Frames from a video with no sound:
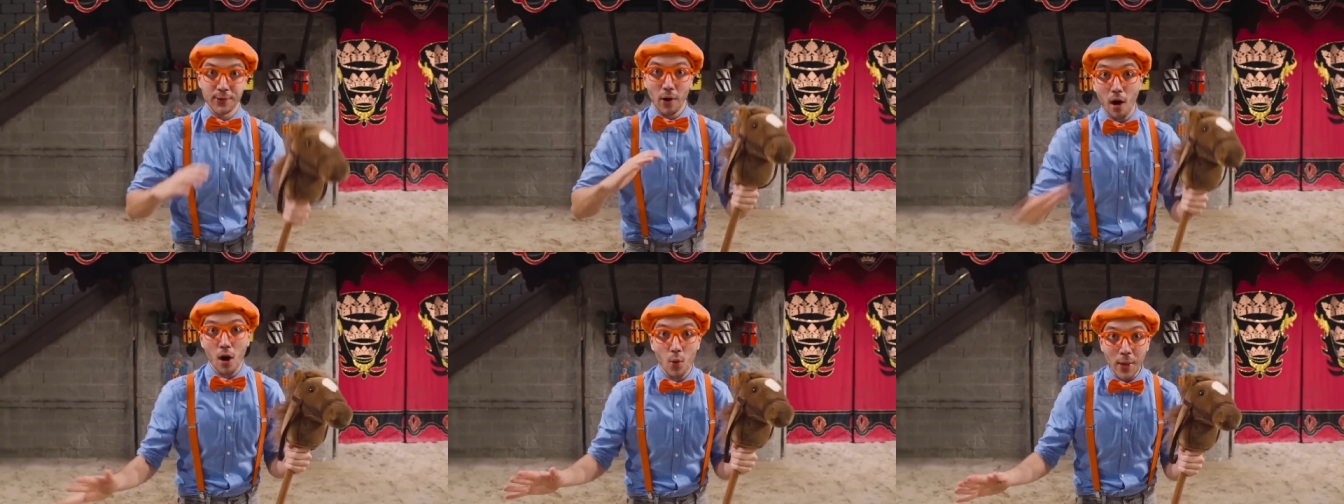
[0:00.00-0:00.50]
so
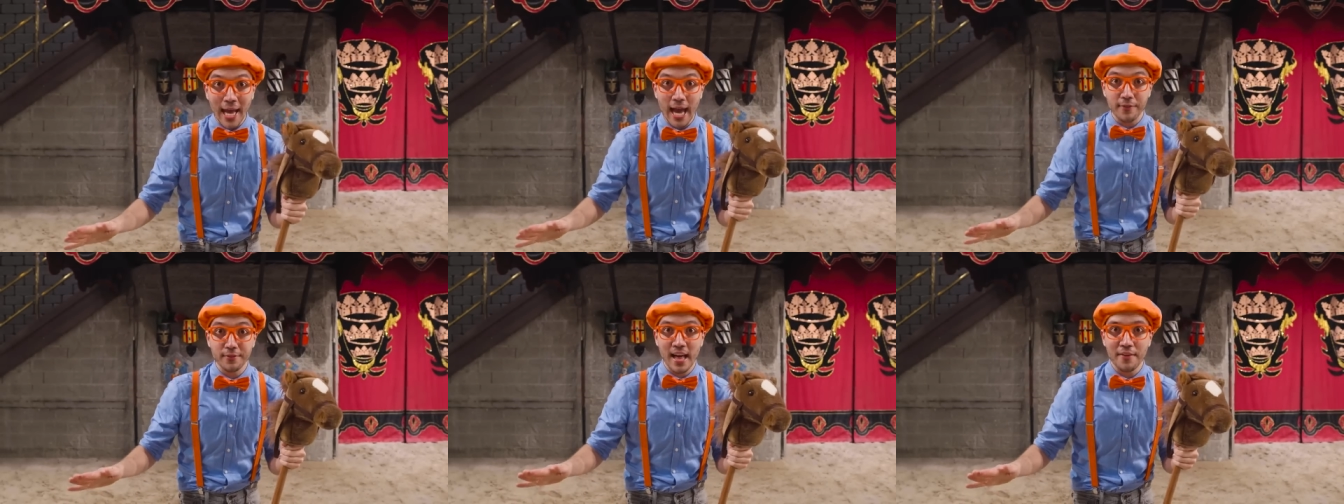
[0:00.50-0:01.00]
all we
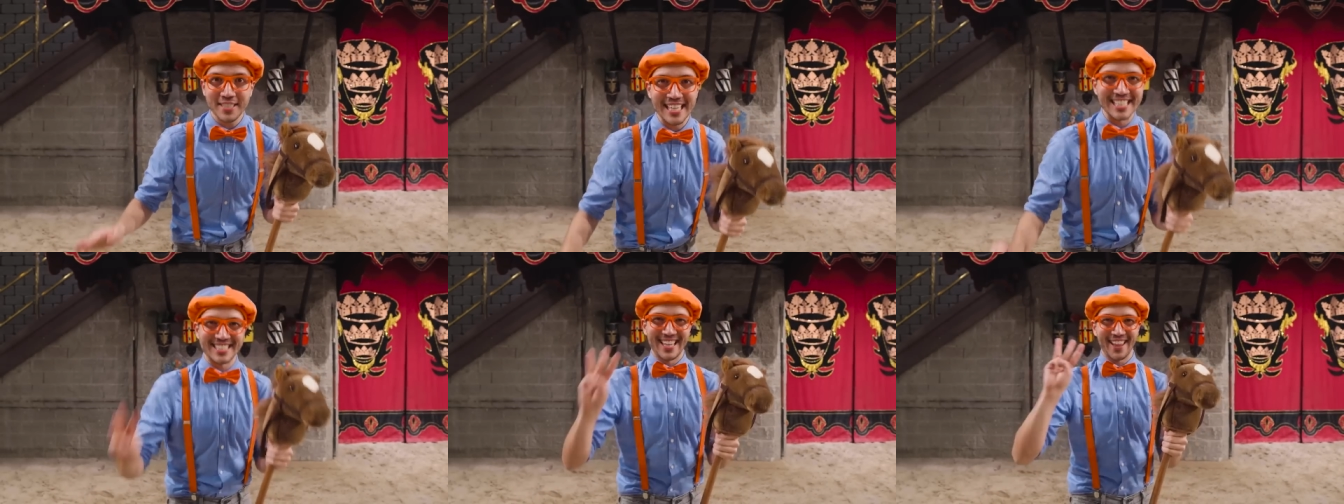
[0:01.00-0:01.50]
have left
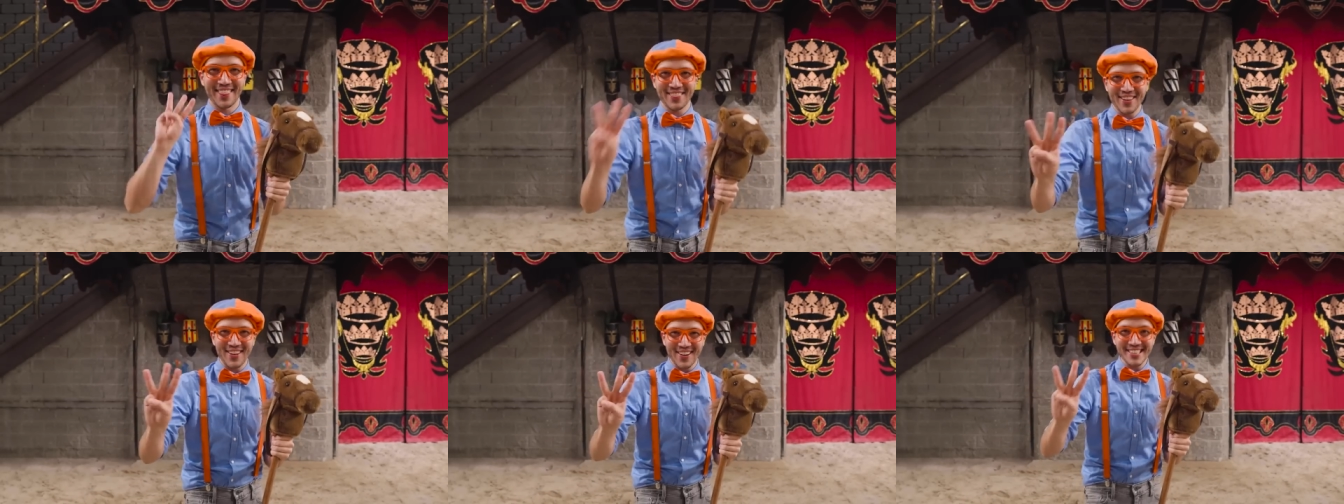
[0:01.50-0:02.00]
is the
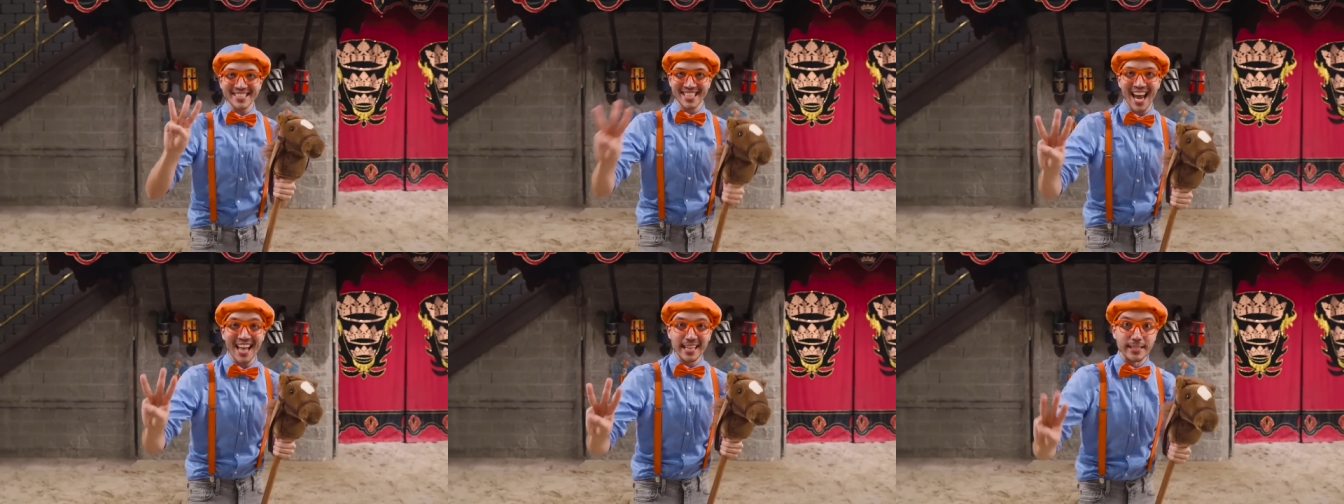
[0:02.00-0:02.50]
third
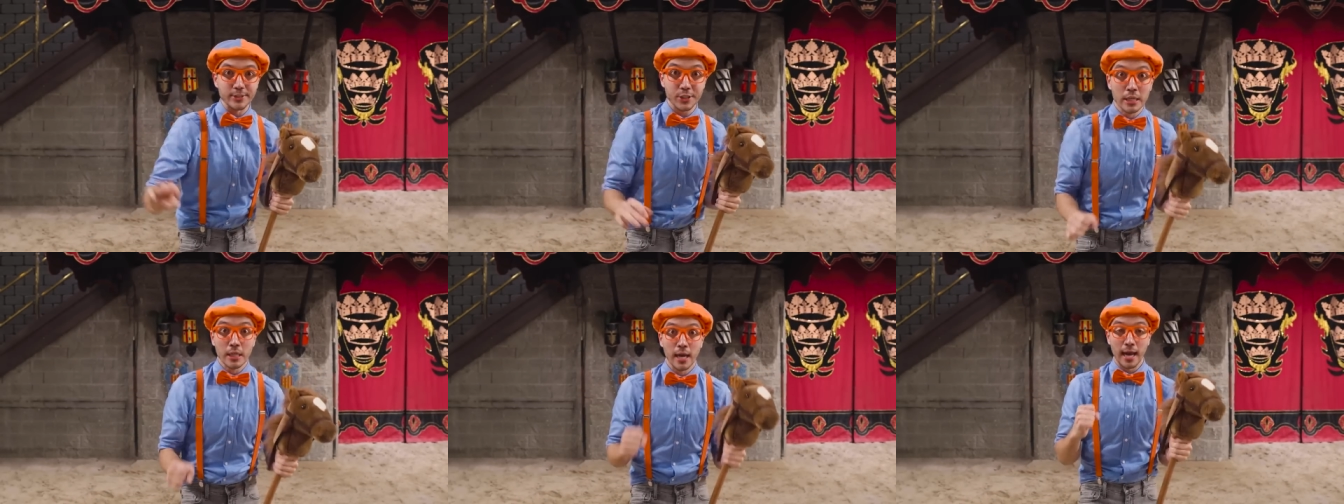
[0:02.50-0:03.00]

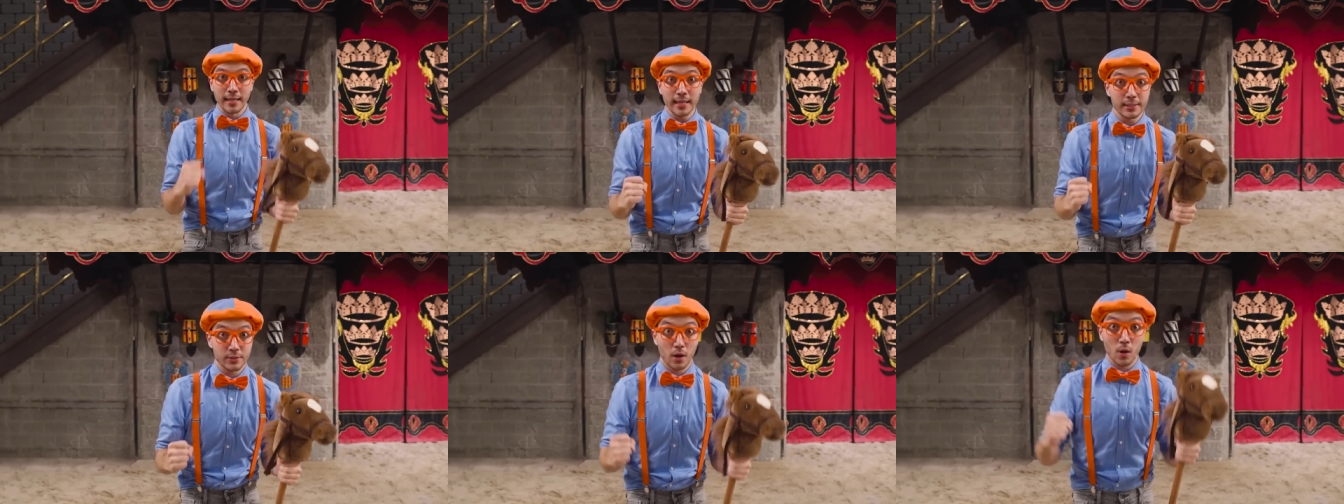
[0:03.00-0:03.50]
challenge, and
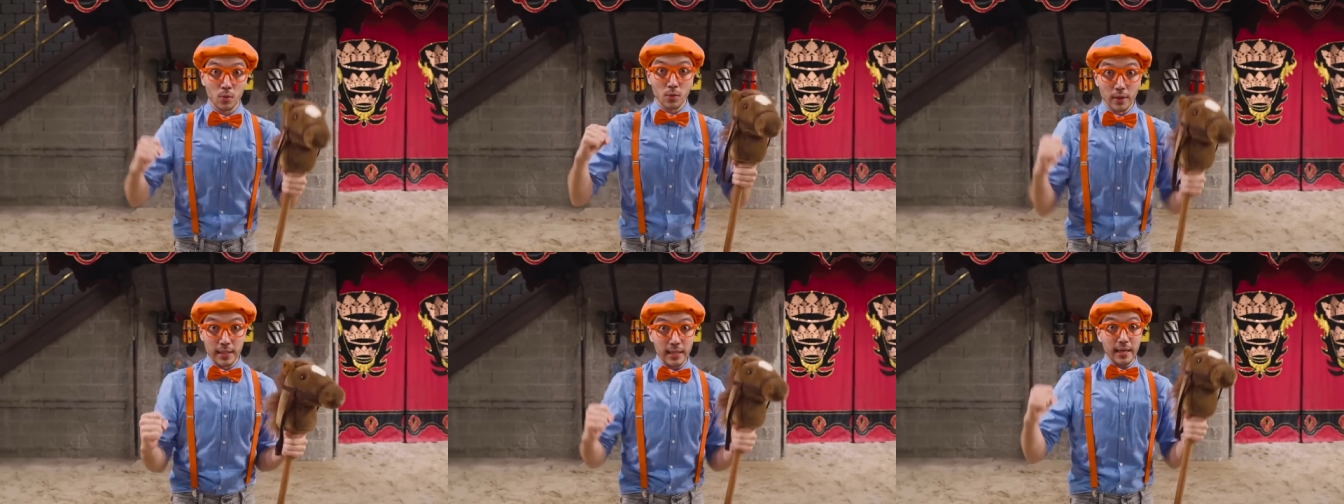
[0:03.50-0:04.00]
it's a
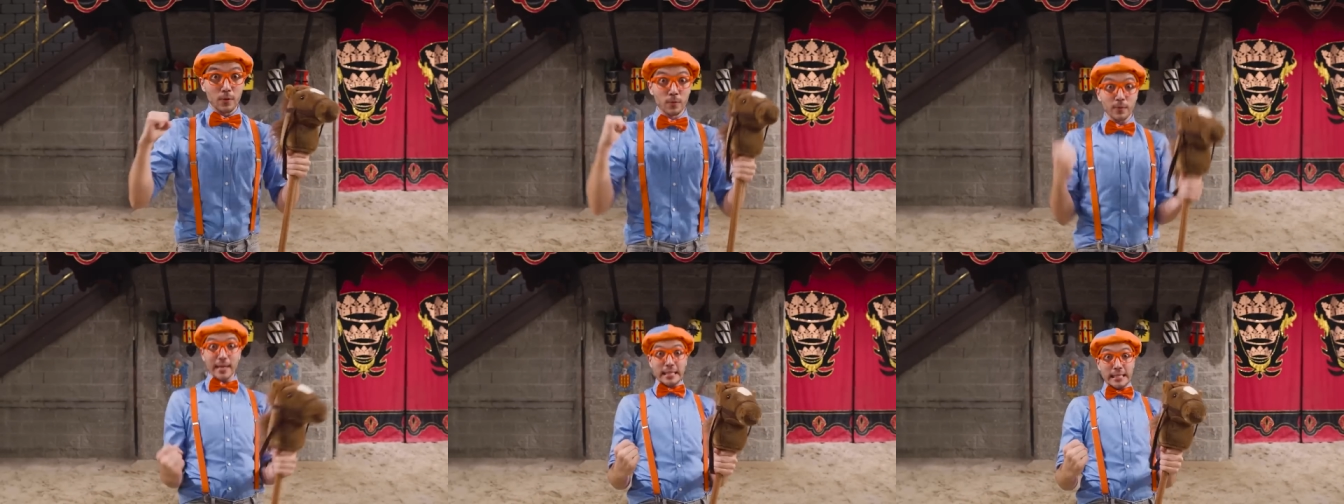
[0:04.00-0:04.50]
really,
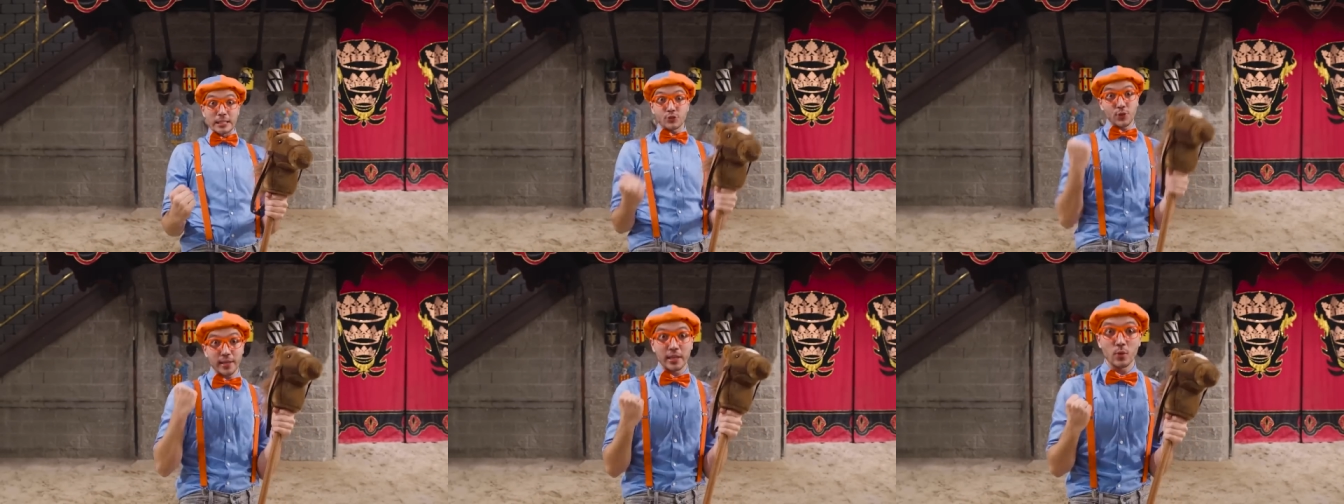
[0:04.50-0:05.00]
really
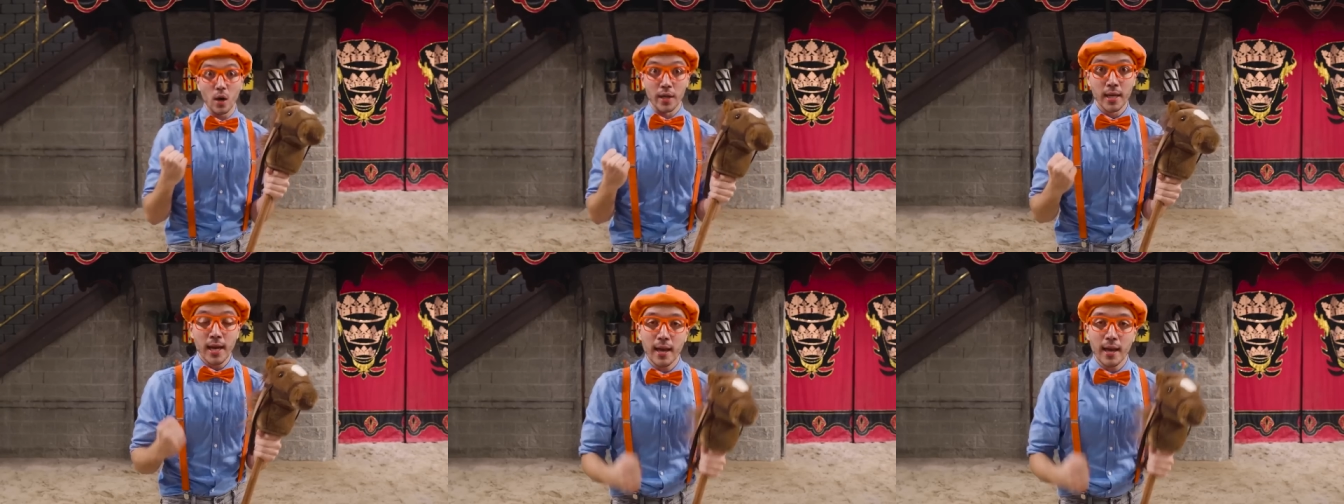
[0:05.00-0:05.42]
tricky one.